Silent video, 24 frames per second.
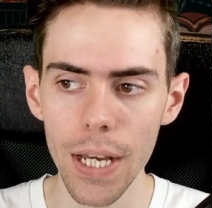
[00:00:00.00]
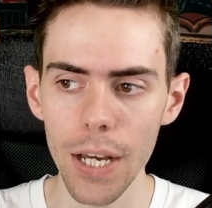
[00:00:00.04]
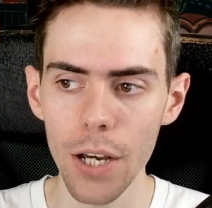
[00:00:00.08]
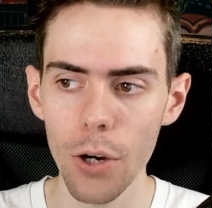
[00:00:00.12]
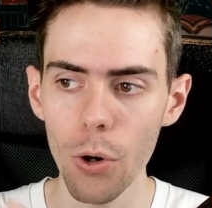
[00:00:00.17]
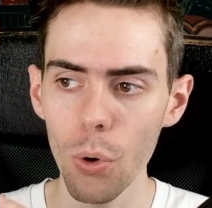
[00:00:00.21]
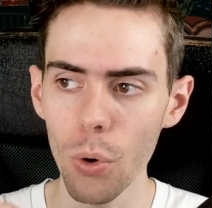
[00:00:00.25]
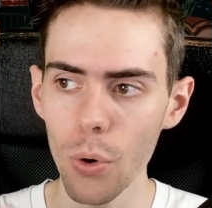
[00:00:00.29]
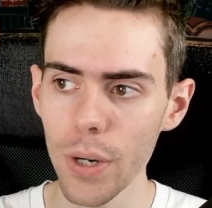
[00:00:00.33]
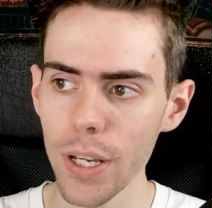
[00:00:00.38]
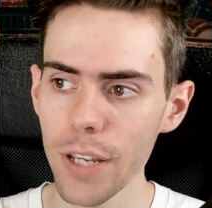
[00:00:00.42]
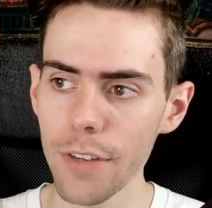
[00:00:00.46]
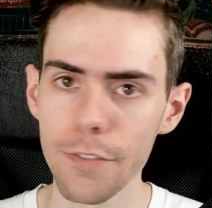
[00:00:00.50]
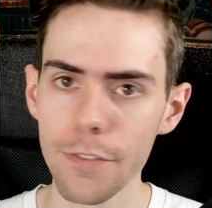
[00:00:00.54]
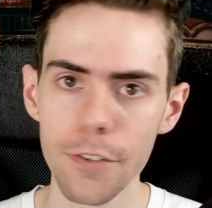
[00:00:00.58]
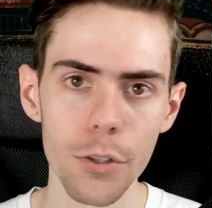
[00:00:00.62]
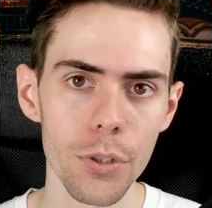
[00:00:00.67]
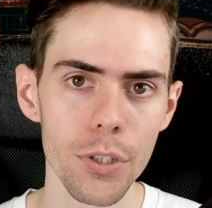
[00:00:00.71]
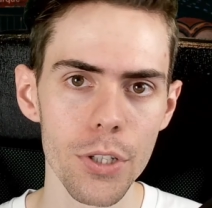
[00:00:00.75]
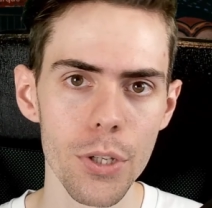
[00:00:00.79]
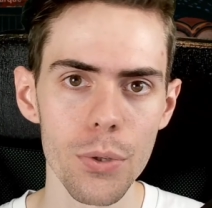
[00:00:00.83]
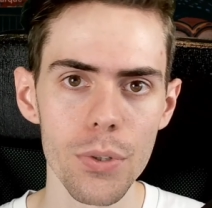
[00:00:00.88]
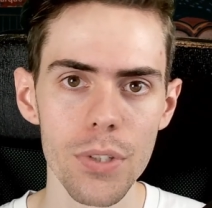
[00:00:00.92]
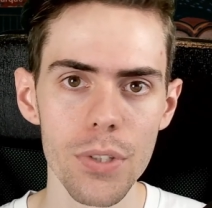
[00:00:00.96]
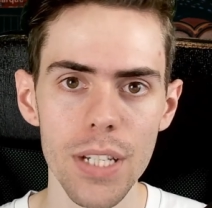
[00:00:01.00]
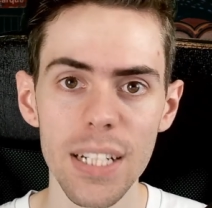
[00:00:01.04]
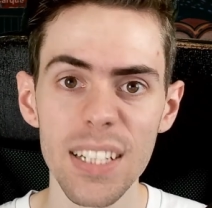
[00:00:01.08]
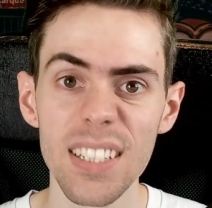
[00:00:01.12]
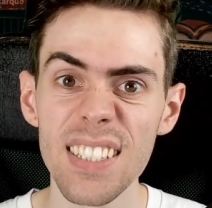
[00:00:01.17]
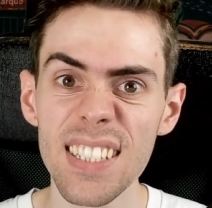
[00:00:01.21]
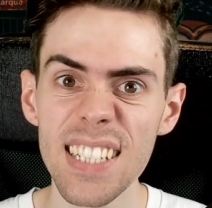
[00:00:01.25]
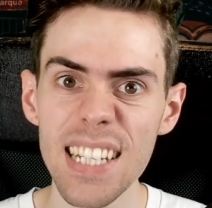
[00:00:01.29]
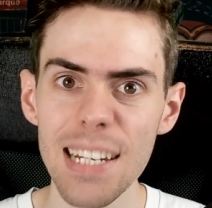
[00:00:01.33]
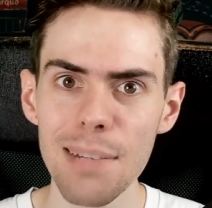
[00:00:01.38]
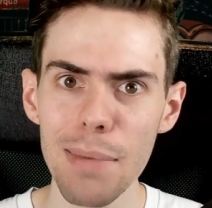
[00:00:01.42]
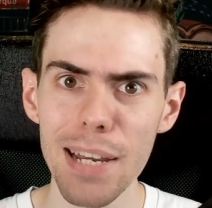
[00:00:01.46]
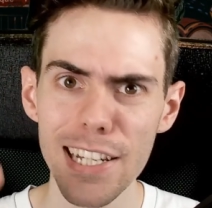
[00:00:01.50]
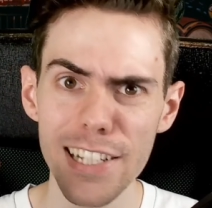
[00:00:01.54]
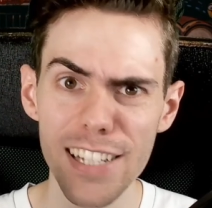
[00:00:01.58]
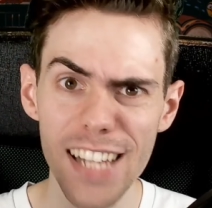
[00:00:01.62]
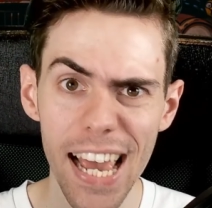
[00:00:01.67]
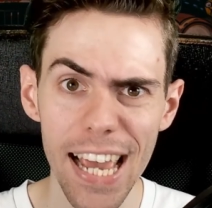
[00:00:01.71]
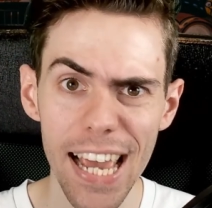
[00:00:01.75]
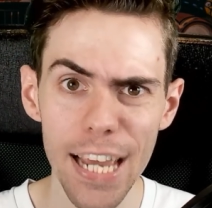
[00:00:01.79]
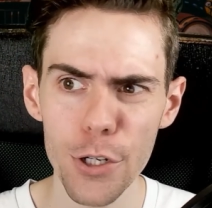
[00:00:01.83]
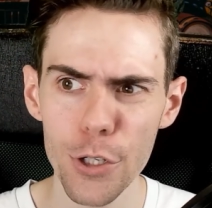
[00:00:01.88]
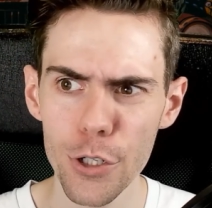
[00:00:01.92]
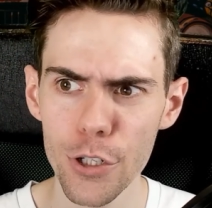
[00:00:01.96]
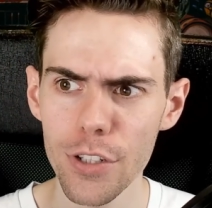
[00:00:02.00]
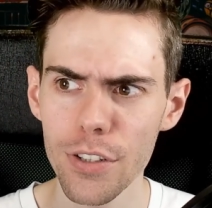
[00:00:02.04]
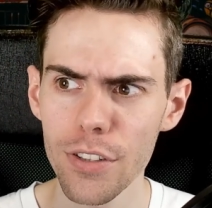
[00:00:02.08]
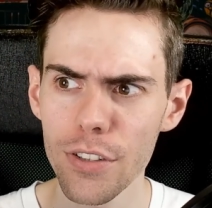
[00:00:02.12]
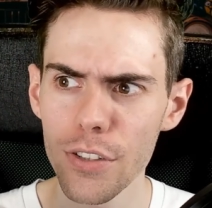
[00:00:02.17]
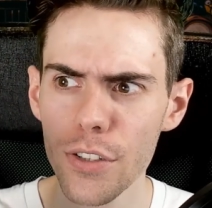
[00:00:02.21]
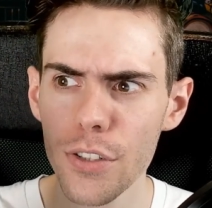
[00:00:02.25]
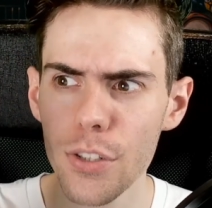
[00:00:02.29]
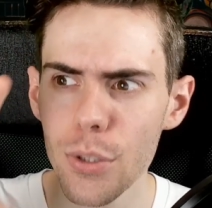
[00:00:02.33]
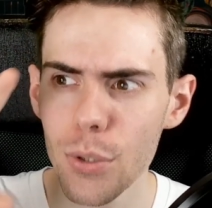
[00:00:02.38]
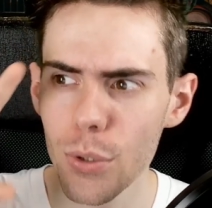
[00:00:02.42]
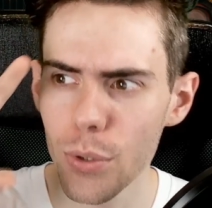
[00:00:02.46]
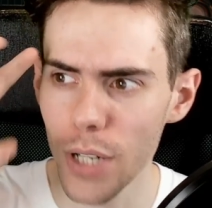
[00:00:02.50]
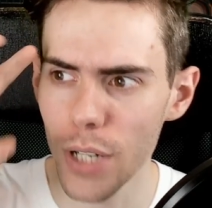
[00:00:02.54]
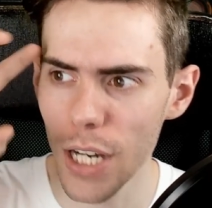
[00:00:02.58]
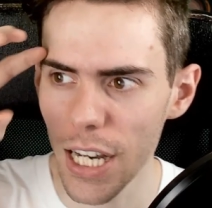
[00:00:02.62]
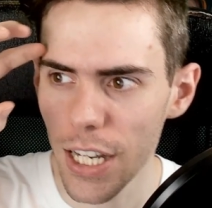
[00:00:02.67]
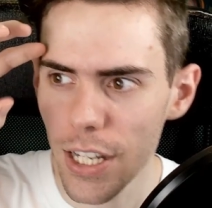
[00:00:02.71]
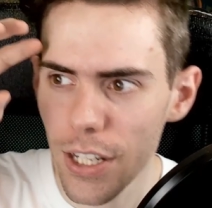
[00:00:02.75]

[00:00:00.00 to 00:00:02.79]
or if you're using dementation to,